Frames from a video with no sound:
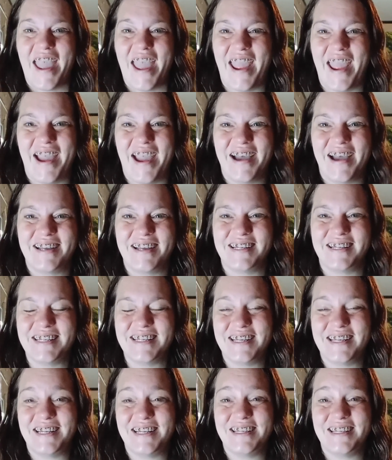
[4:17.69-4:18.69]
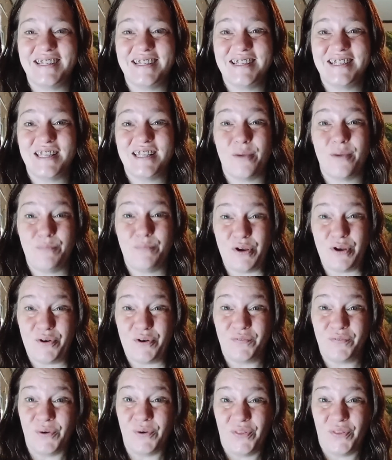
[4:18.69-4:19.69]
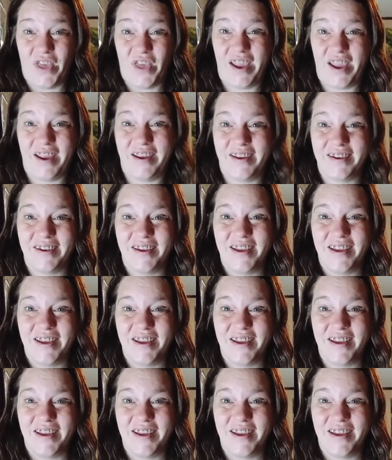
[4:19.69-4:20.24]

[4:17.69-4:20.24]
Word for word: and it is a beautiful thing.